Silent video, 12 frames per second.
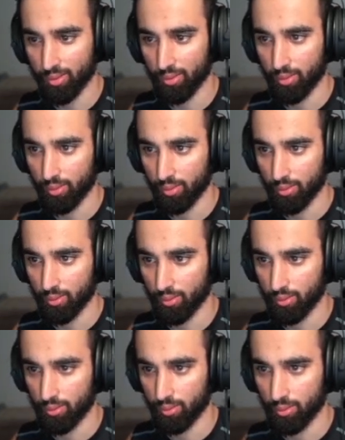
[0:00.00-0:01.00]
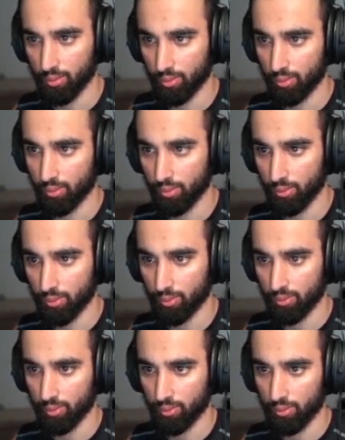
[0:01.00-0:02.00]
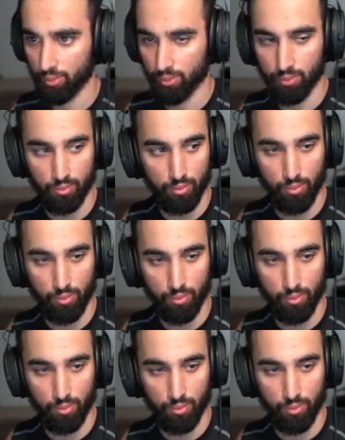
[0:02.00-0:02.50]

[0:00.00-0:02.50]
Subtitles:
[no speech]